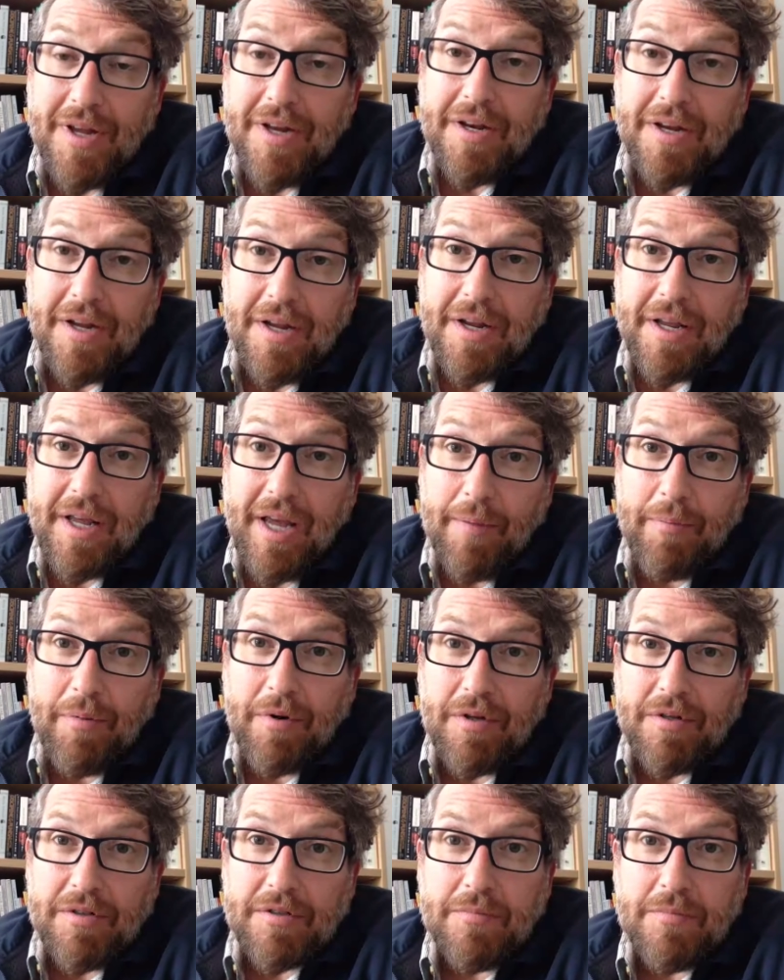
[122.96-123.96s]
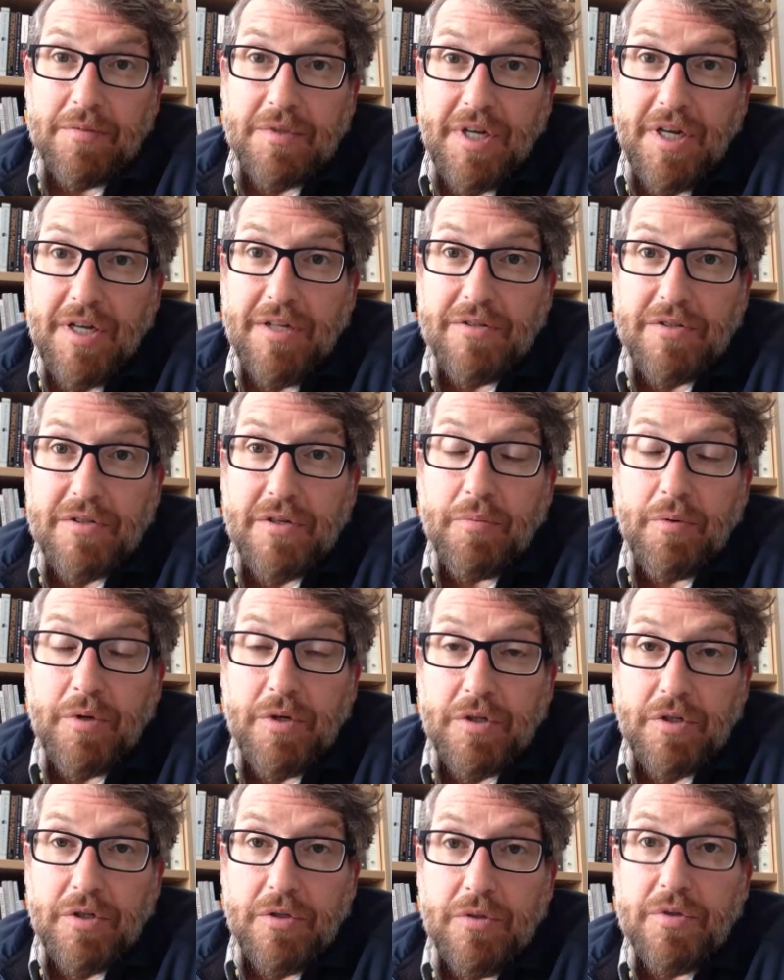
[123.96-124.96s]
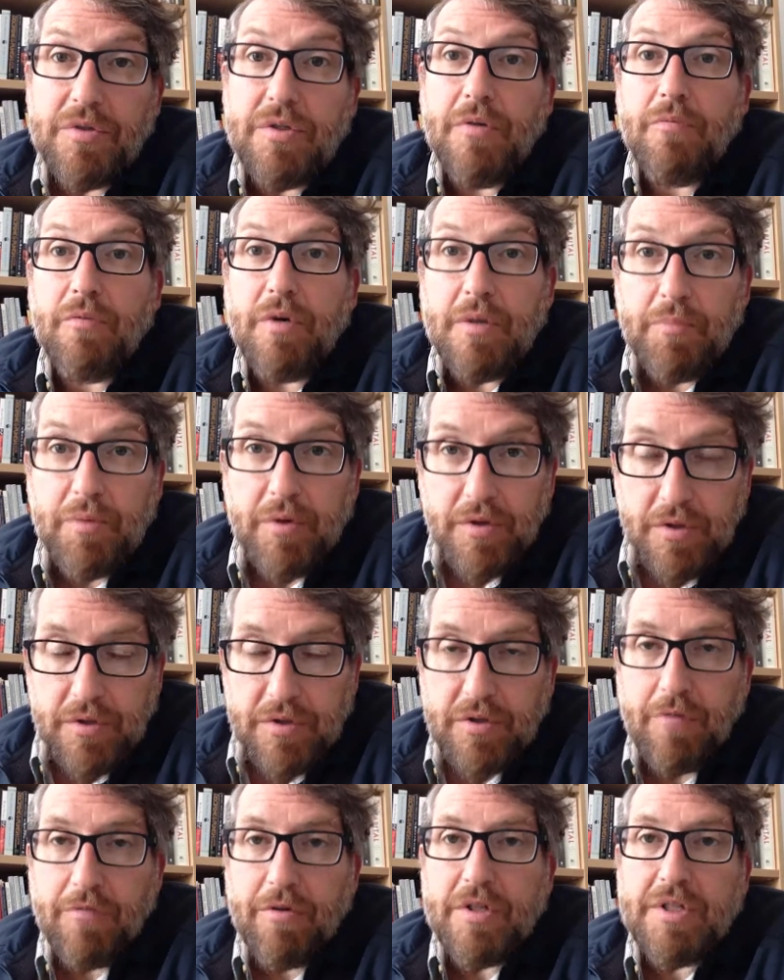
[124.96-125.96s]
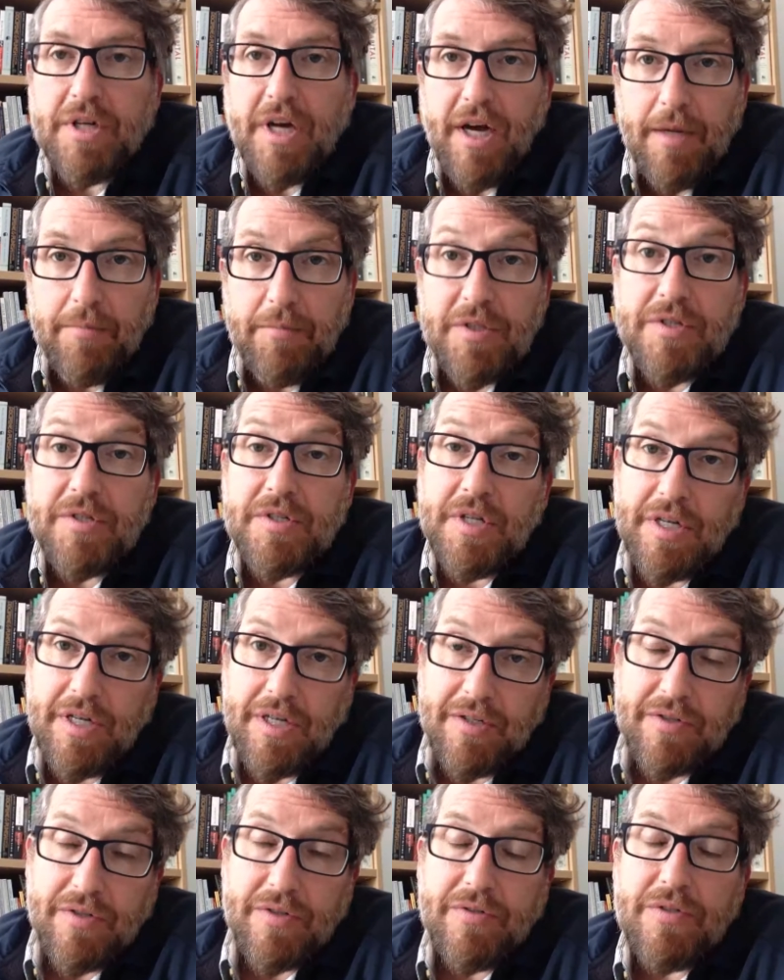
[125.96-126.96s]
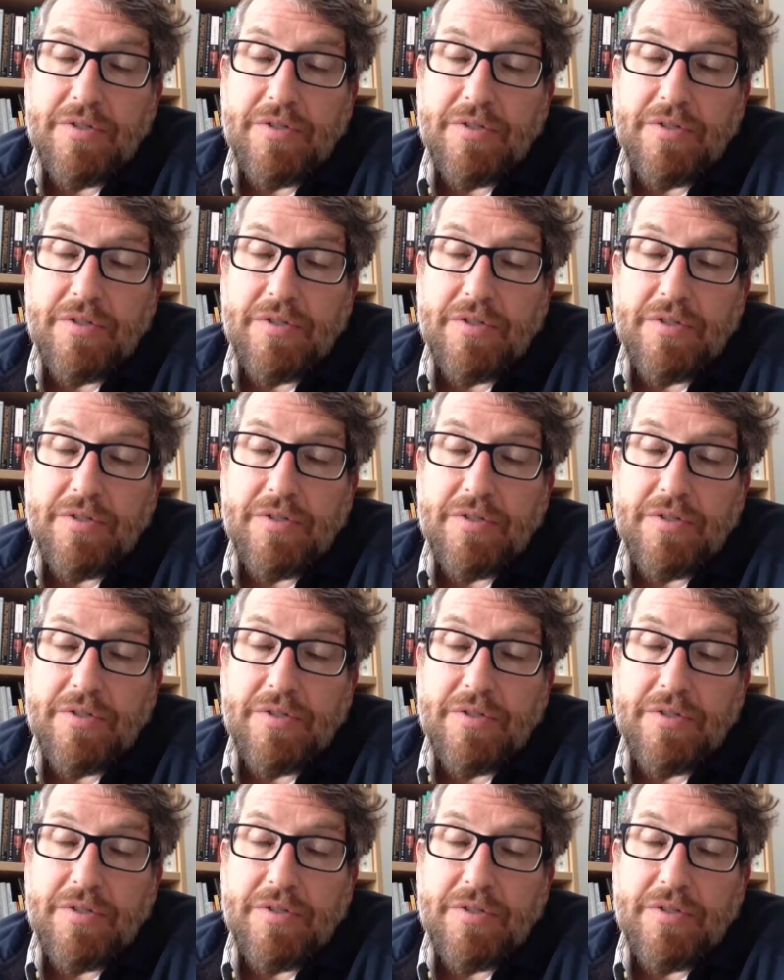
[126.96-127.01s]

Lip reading: that capitalism tends to produce and reproduce over time as cities.